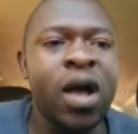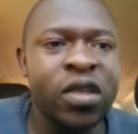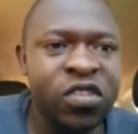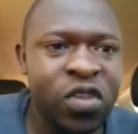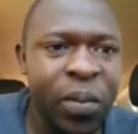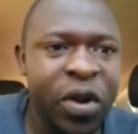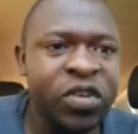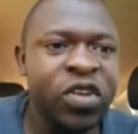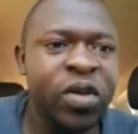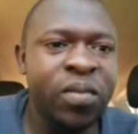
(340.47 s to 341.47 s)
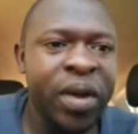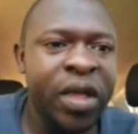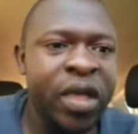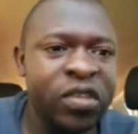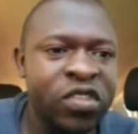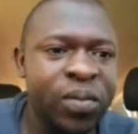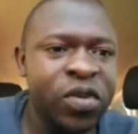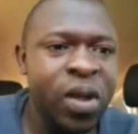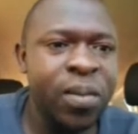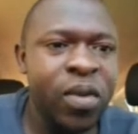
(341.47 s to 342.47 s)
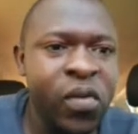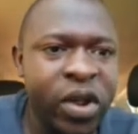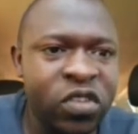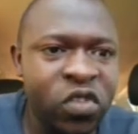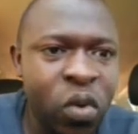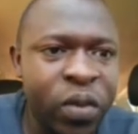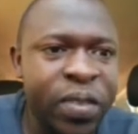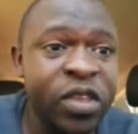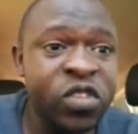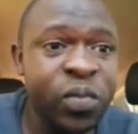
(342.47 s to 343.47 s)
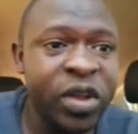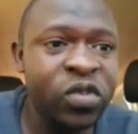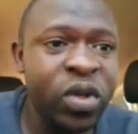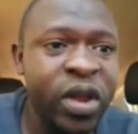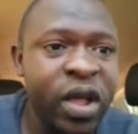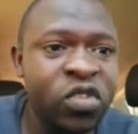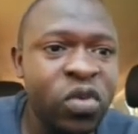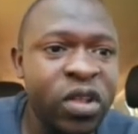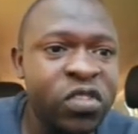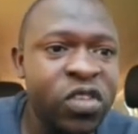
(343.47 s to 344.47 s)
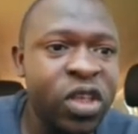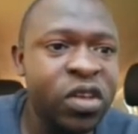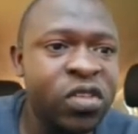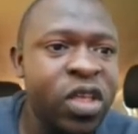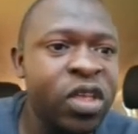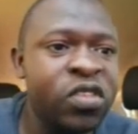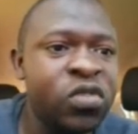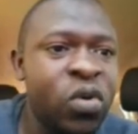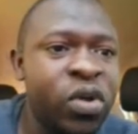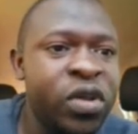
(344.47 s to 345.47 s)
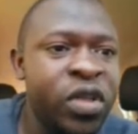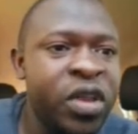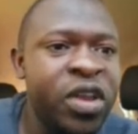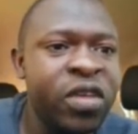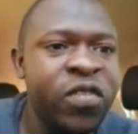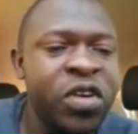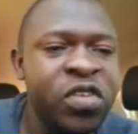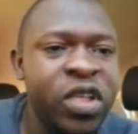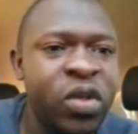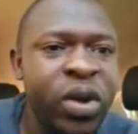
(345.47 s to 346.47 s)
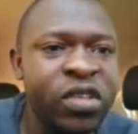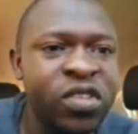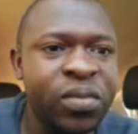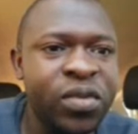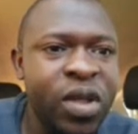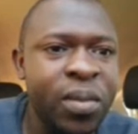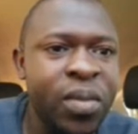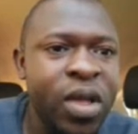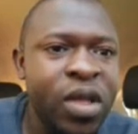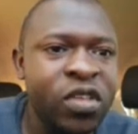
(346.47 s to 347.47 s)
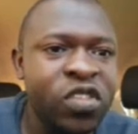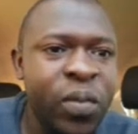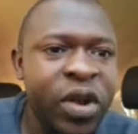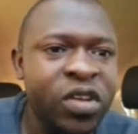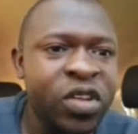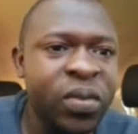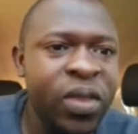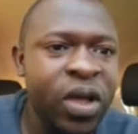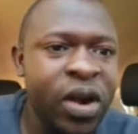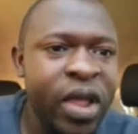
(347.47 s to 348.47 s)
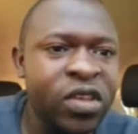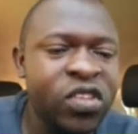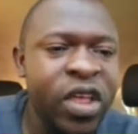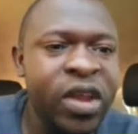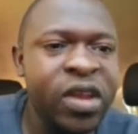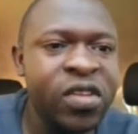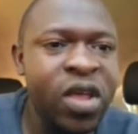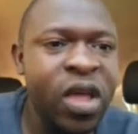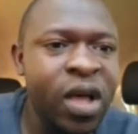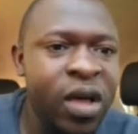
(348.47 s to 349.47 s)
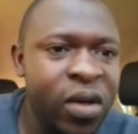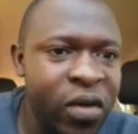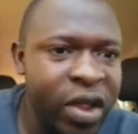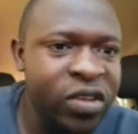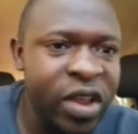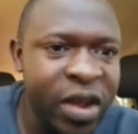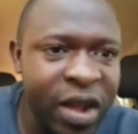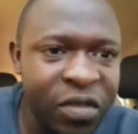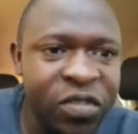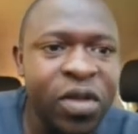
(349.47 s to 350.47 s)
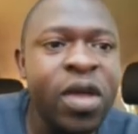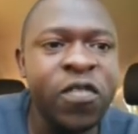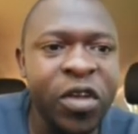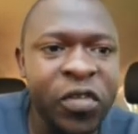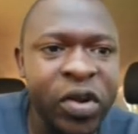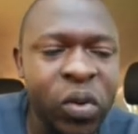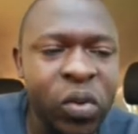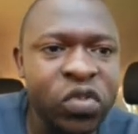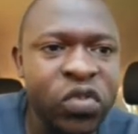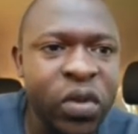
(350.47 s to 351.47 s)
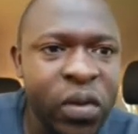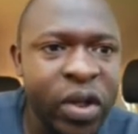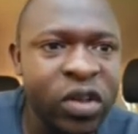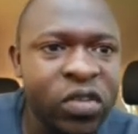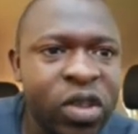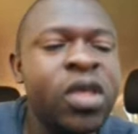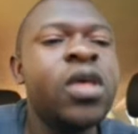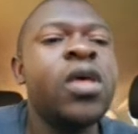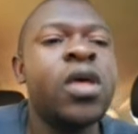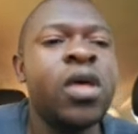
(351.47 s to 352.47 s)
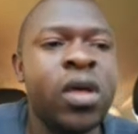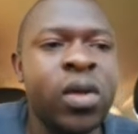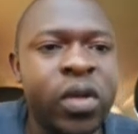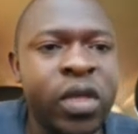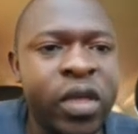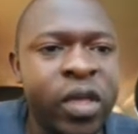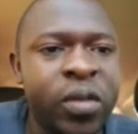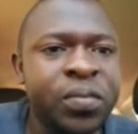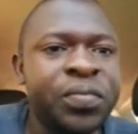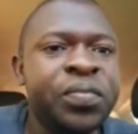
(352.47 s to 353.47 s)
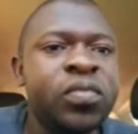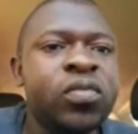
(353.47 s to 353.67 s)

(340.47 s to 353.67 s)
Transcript: are separated by a septum, right? So on this part, you can actually see it. It's called interventricular septum, separating the right and left ventricles, right? Okay.